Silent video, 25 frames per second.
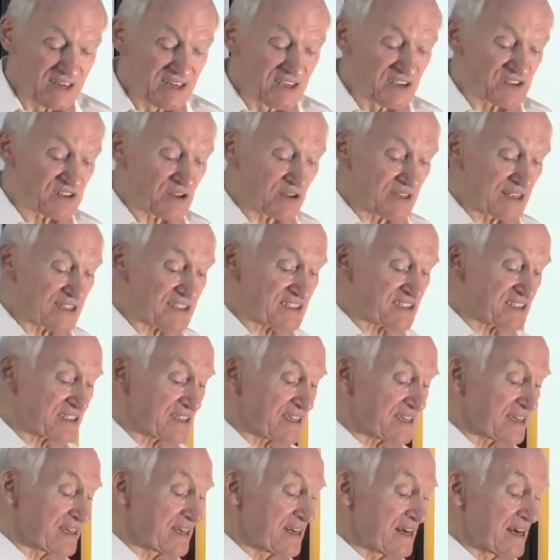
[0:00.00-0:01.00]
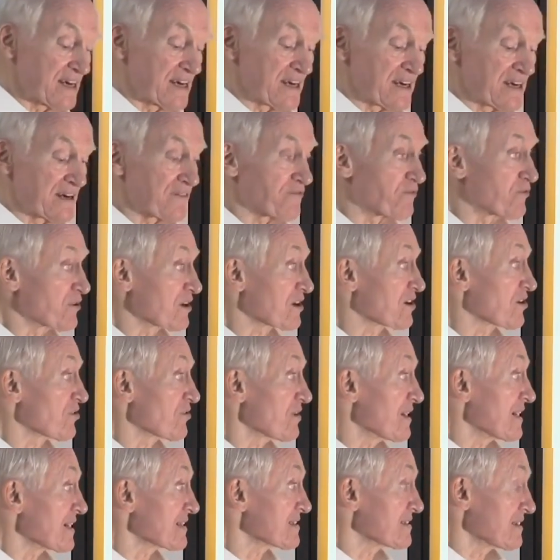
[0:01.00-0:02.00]
So let's see if we're
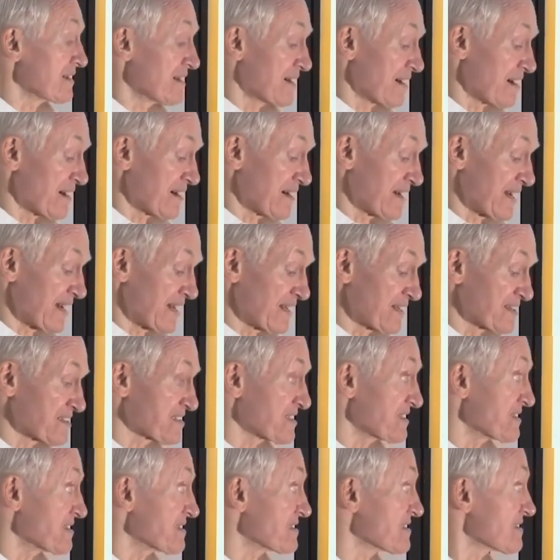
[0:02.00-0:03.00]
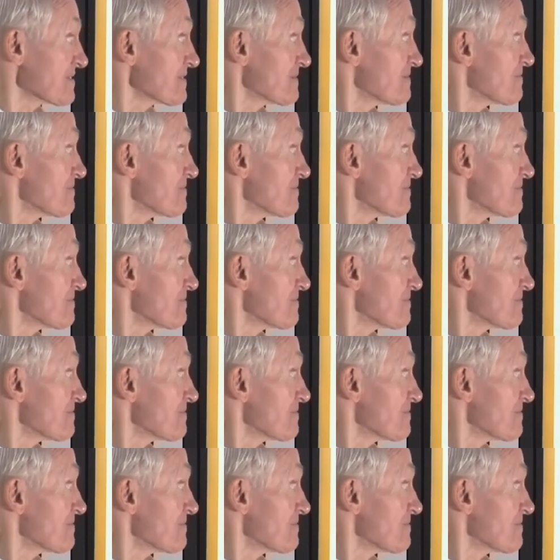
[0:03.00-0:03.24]
correct in our analysis.